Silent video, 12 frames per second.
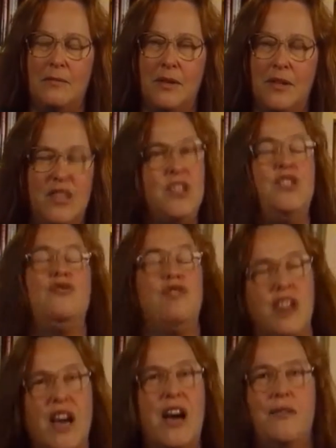Did you
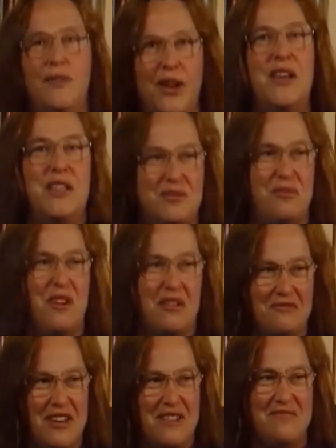recover is what I
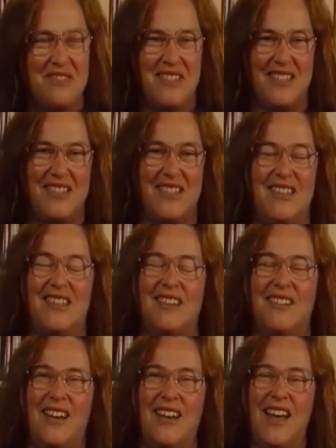really wanted to know.
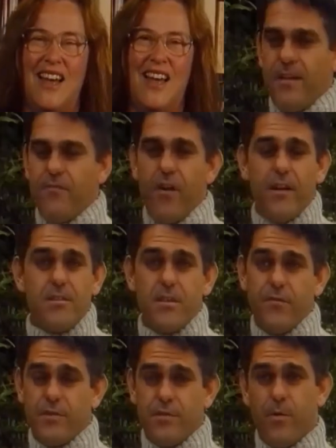And find
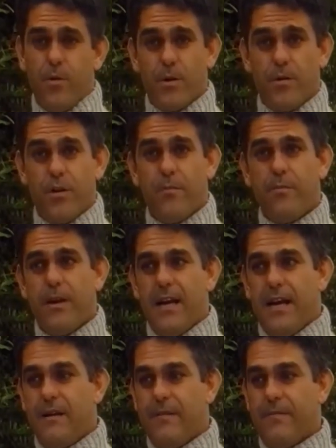yourself a support group.
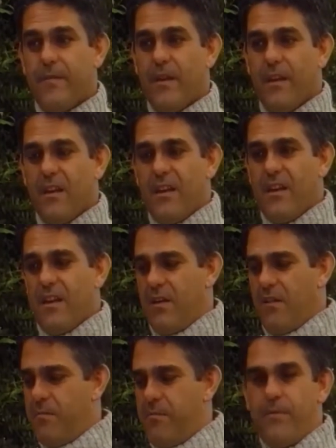
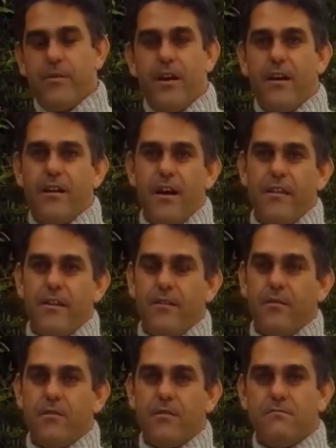People don't go there to,
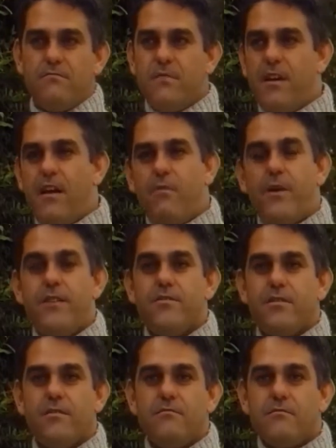you know, whinge
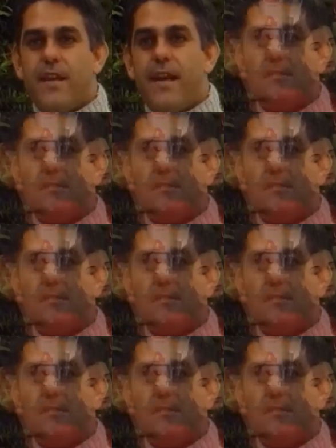and gas